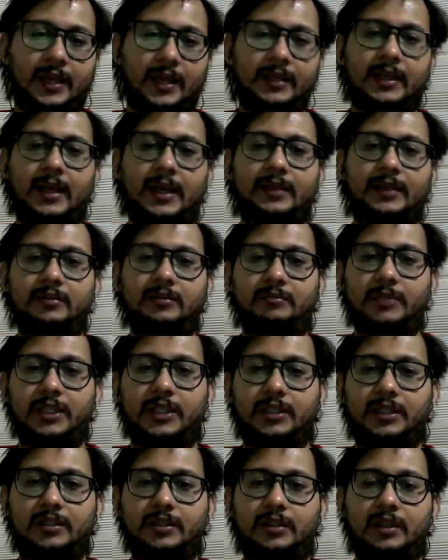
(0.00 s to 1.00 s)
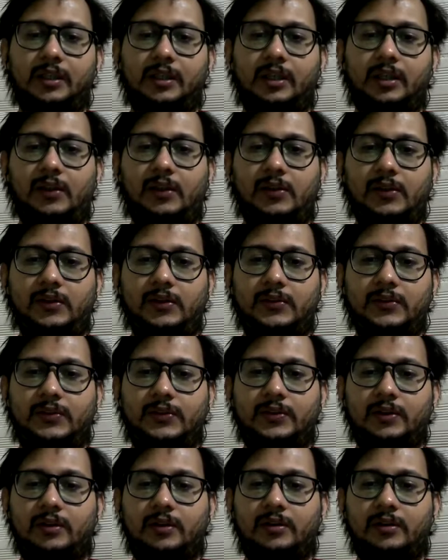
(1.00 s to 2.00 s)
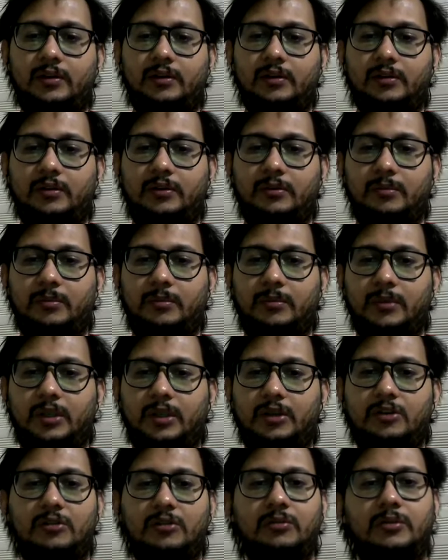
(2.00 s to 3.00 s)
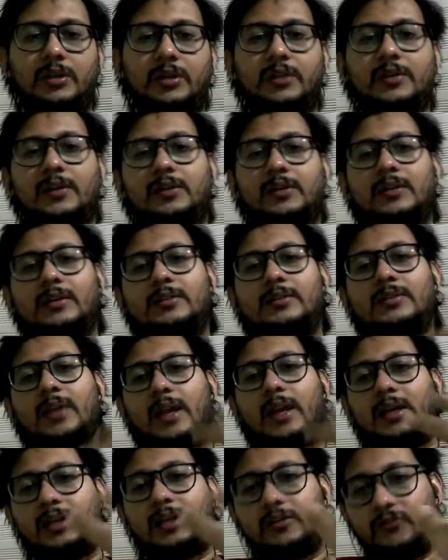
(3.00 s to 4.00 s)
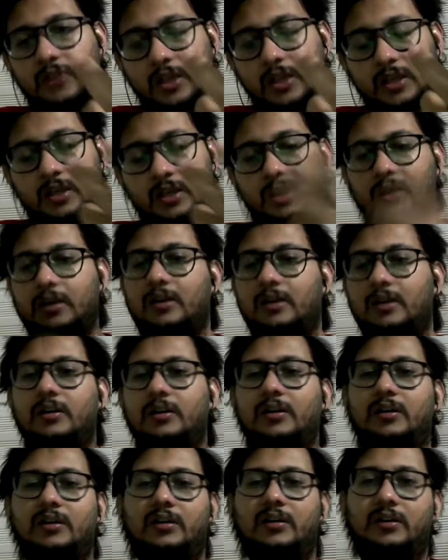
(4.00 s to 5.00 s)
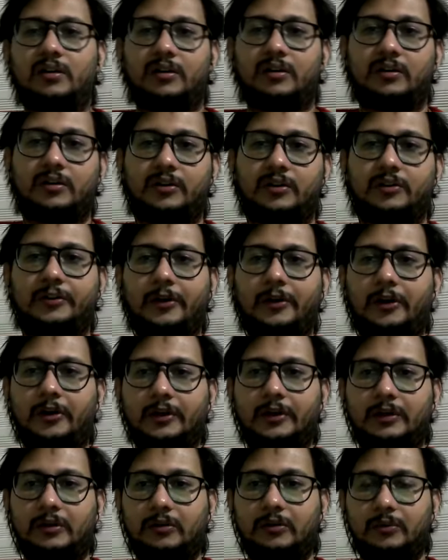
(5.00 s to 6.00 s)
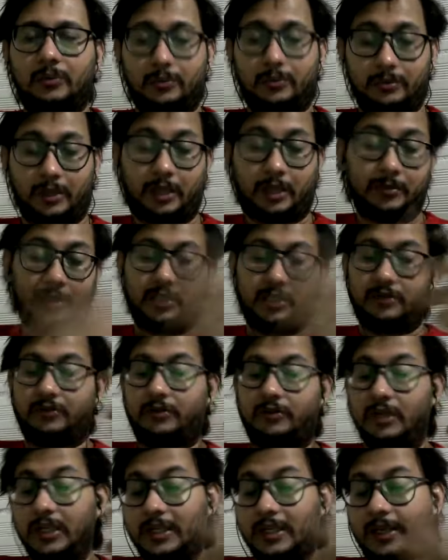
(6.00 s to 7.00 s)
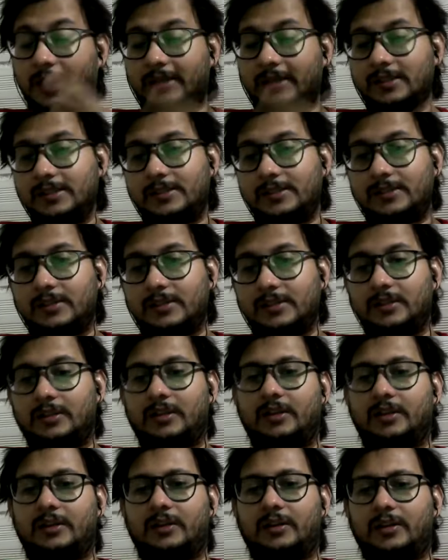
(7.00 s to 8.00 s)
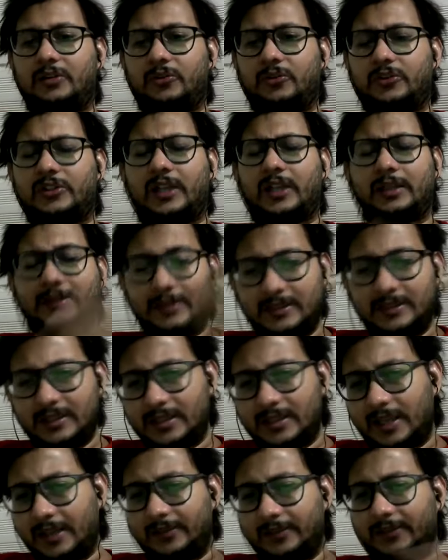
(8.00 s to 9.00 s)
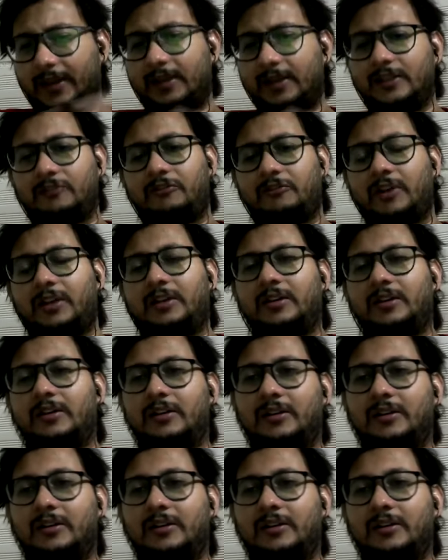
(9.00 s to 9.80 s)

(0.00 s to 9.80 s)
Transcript: Enlightenment is, it's a scientific thought. I mean, at least it was considered as scientific.